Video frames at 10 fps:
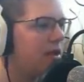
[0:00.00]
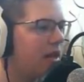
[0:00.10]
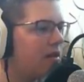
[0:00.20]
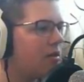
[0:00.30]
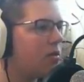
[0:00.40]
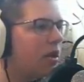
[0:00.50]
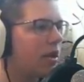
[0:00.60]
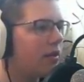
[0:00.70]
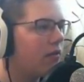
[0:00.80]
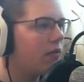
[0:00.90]
Take a little,
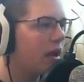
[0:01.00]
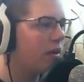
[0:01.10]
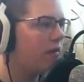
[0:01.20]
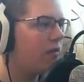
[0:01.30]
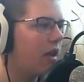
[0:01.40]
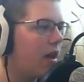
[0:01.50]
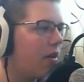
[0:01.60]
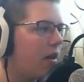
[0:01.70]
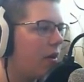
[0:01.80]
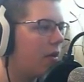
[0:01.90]
like, kind of fly
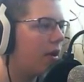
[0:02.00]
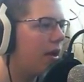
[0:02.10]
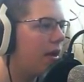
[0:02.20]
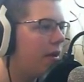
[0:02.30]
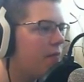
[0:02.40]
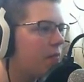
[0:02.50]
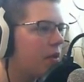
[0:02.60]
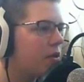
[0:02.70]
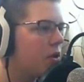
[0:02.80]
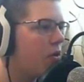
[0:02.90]
around.
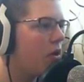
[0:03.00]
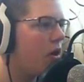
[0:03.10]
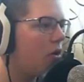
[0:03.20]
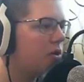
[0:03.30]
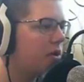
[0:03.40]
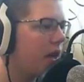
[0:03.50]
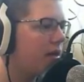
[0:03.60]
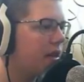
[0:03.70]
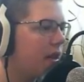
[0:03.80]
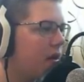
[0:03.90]
So all
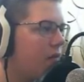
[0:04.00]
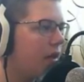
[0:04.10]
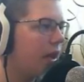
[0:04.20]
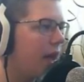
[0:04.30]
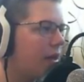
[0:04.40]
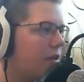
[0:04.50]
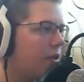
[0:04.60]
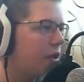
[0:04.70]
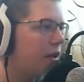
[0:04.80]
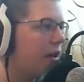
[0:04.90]
sides of the
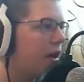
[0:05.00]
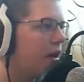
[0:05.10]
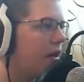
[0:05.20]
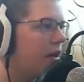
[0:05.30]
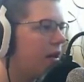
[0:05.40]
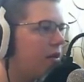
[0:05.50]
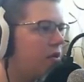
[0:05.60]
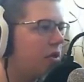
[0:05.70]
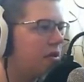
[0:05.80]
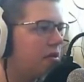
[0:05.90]
castle are done.
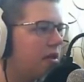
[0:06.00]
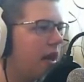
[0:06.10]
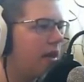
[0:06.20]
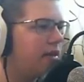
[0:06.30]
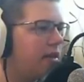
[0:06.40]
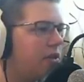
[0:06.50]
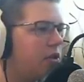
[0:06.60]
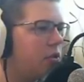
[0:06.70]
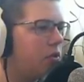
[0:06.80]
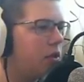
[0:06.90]
So you can see I did
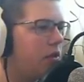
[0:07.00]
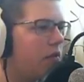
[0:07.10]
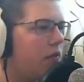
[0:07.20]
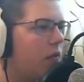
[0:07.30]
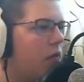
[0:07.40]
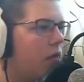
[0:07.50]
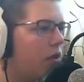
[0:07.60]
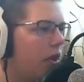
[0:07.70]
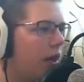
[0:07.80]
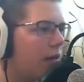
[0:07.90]
do the full
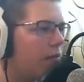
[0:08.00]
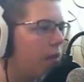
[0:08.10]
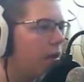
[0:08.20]
thing,